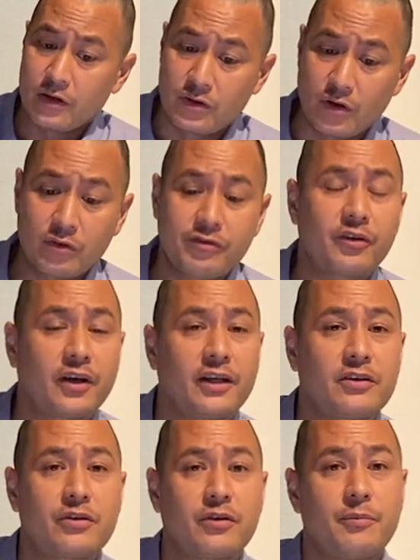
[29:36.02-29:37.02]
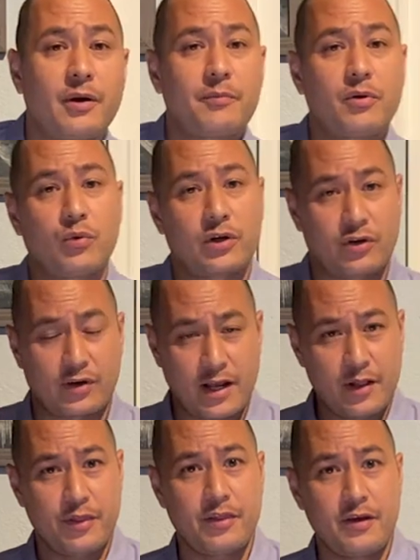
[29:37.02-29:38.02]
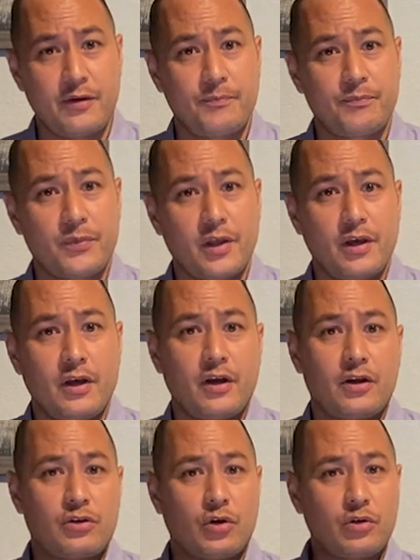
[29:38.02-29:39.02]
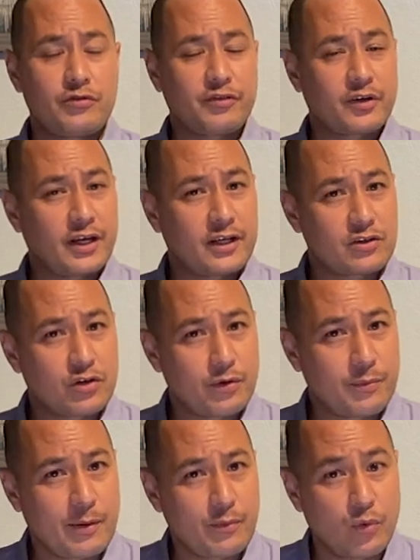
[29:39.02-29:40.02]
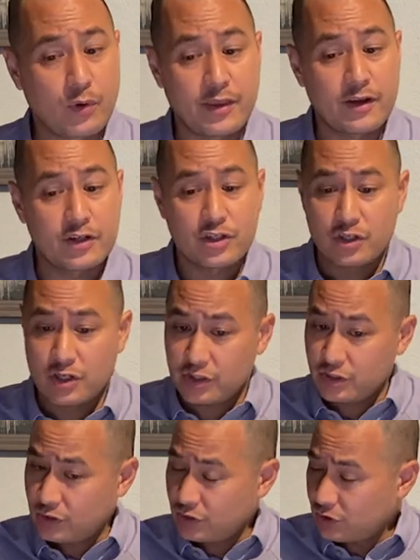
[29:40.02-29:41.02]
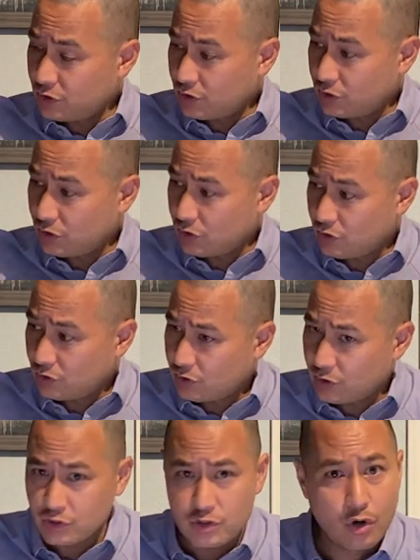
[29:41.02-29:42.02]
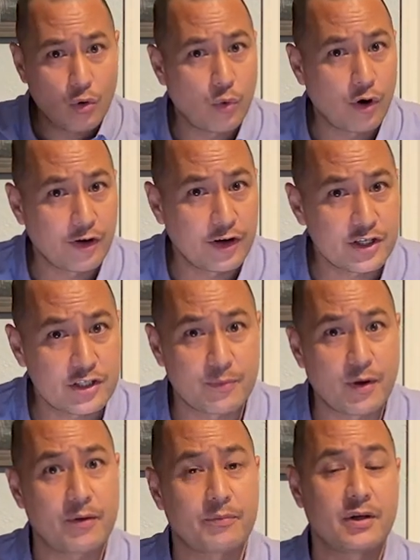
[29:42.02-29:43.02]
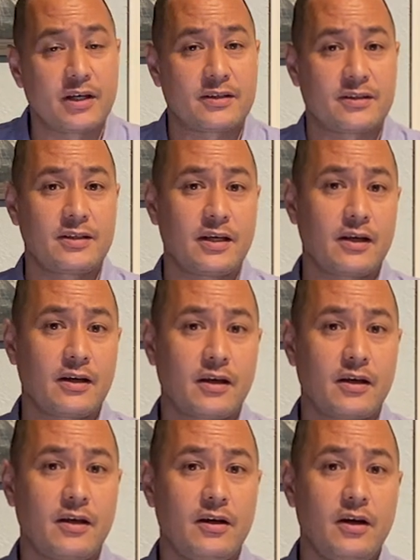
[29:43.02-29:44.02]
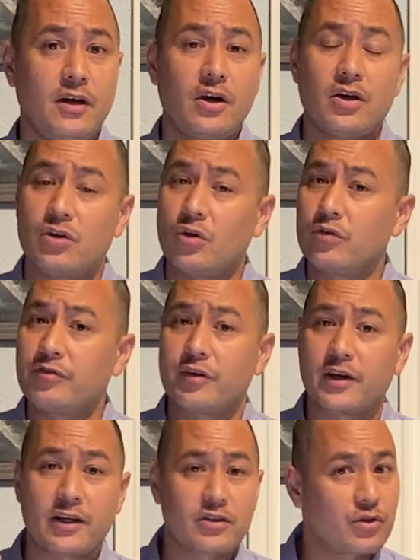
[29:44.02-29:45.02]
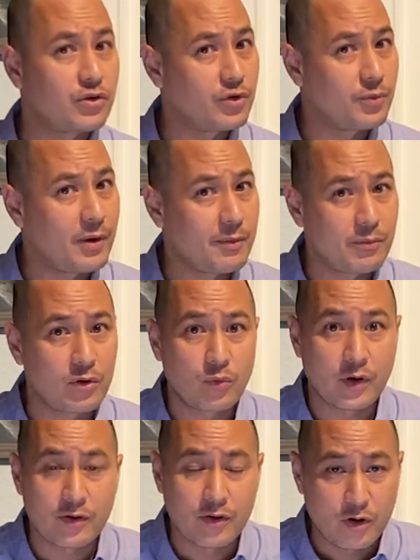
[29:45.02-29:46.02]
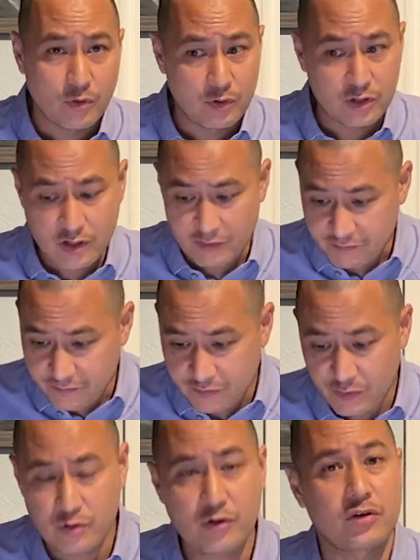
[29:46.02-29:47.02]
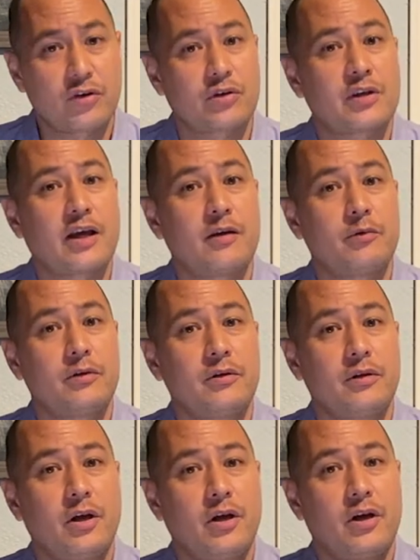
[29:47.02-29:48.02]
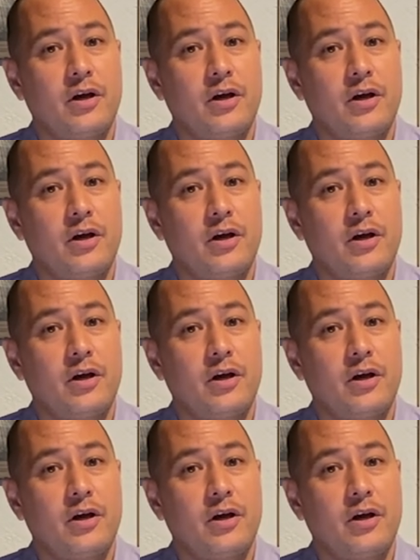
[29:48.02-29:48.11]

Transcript: Don't forget to remember when you're healthy. Don't forget to remember when there's no worries about being sick. Don't forget to remember when you have food on your table.